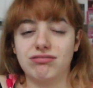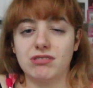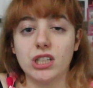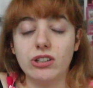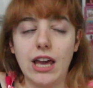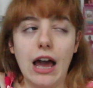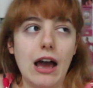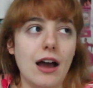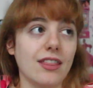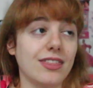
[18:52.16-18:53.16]
So
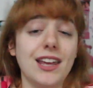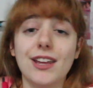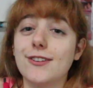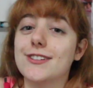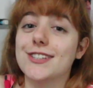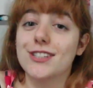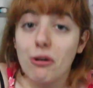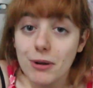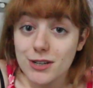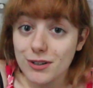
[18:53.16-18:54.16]
yeah, thank you
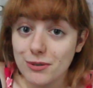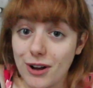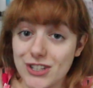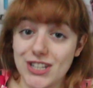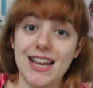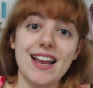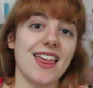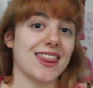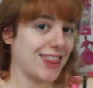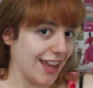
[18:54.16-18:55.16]
so much for watching.
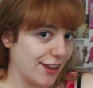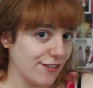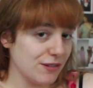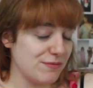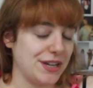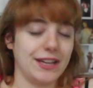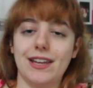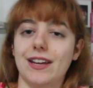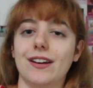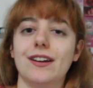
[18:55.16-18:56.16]
Thank you for being
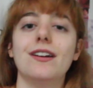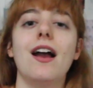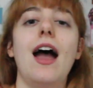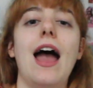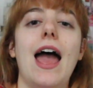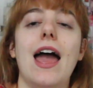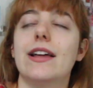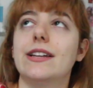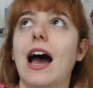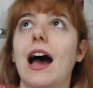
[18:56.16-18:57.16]
here.
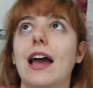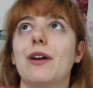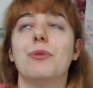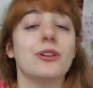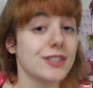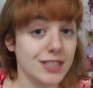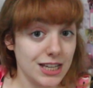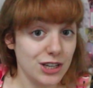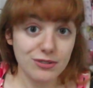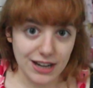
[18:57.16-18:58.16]
And I will
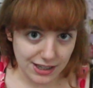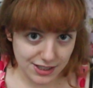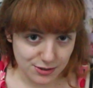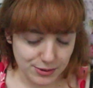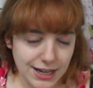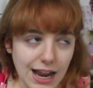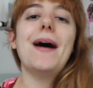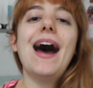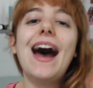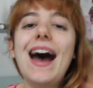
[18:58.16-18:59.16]
see you next week.
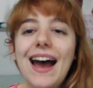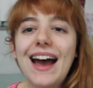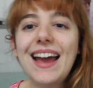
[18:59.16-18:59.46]
Bye.